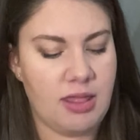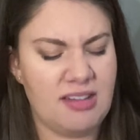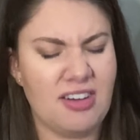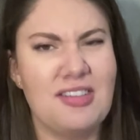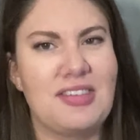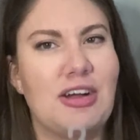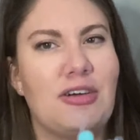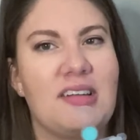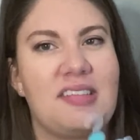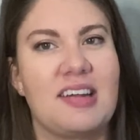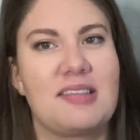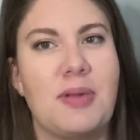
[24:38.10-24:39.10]
These are 0
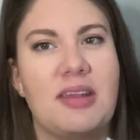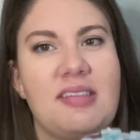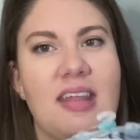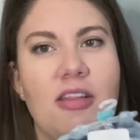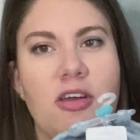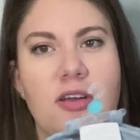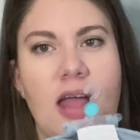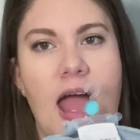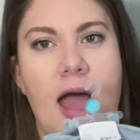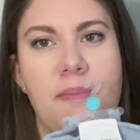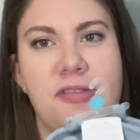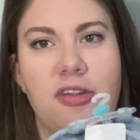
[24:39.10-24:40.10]
to 6 months. They look
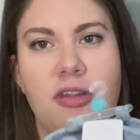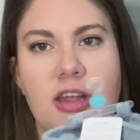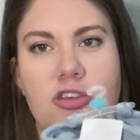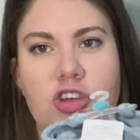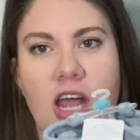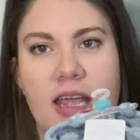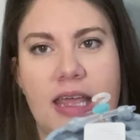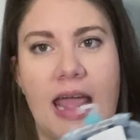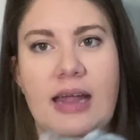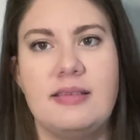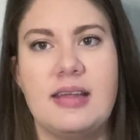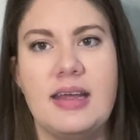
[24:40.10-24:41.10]
absolutely
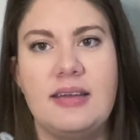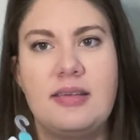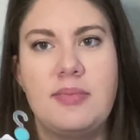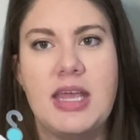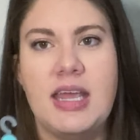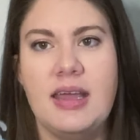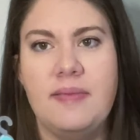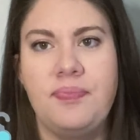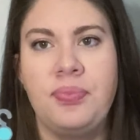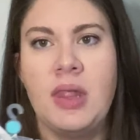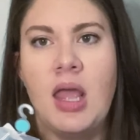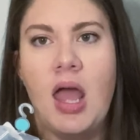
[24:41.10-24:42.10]
gigantic to me.
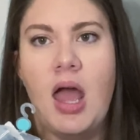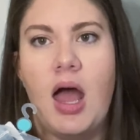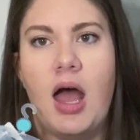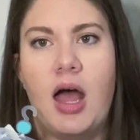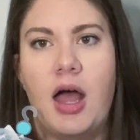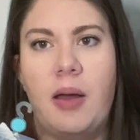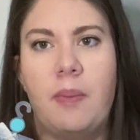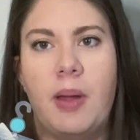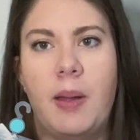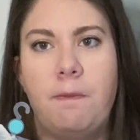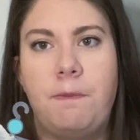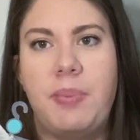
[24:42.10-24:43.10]

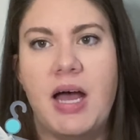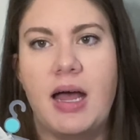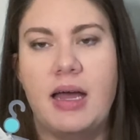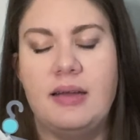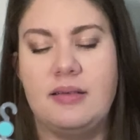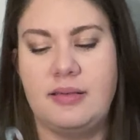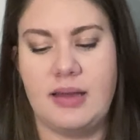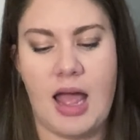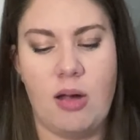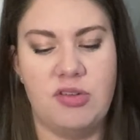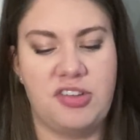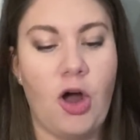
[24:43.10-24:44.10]
But
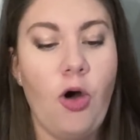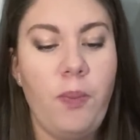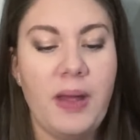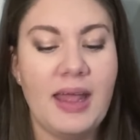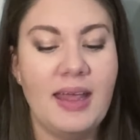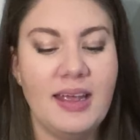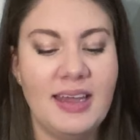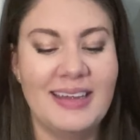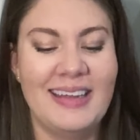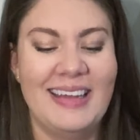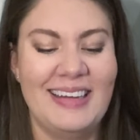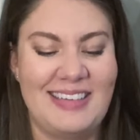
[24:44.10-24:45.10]
I was hoping
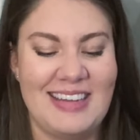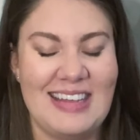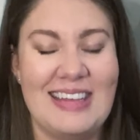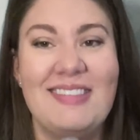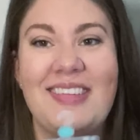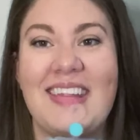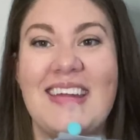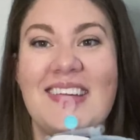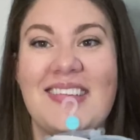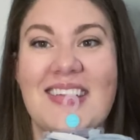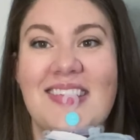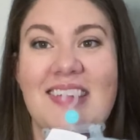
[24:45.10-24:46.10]
to use
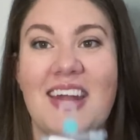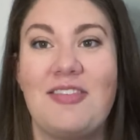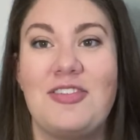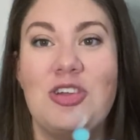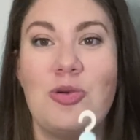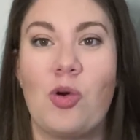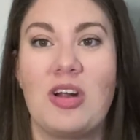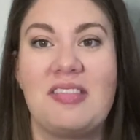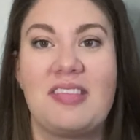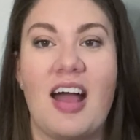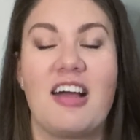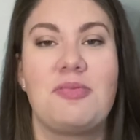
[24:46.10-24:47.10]
these instead of newborn
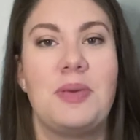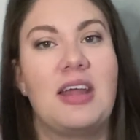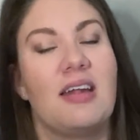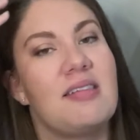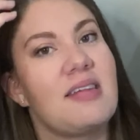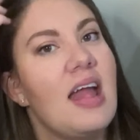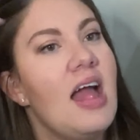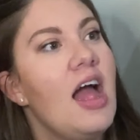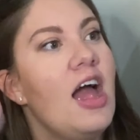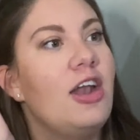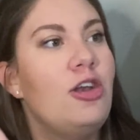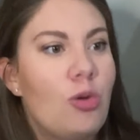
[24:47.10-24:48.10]
socks, because
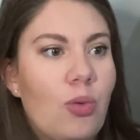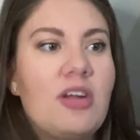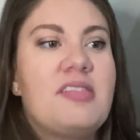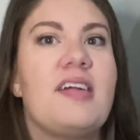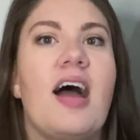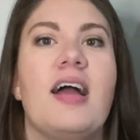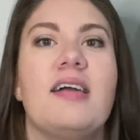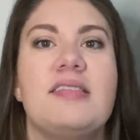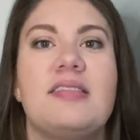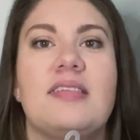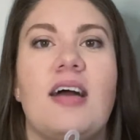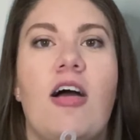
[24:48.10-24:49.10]
newborn socks
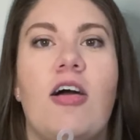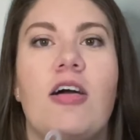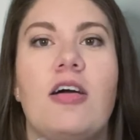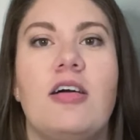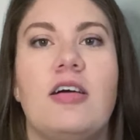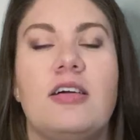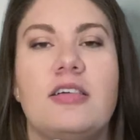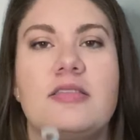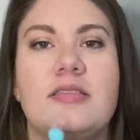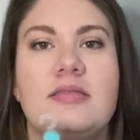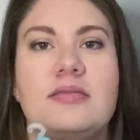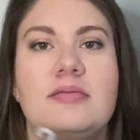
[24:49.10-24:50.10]
are
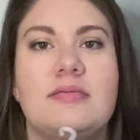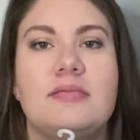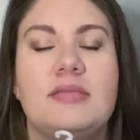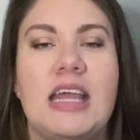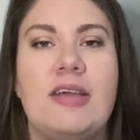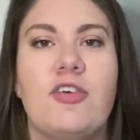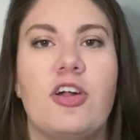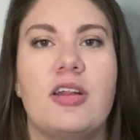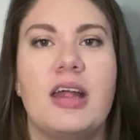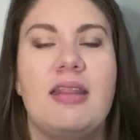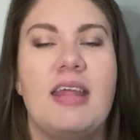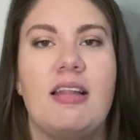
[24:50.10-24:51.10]

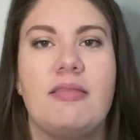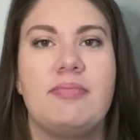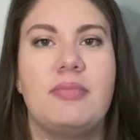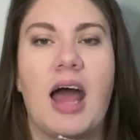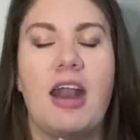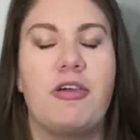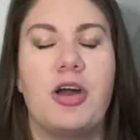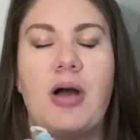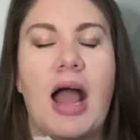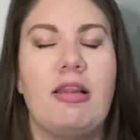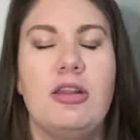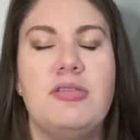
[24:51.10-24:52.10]
evil, and I don't know.
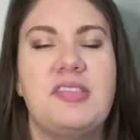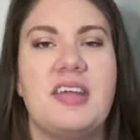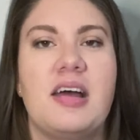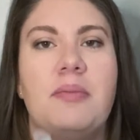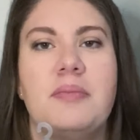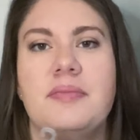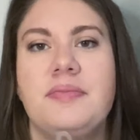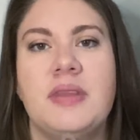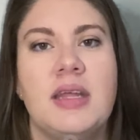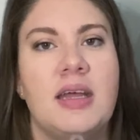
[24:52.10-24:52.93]
I lose them.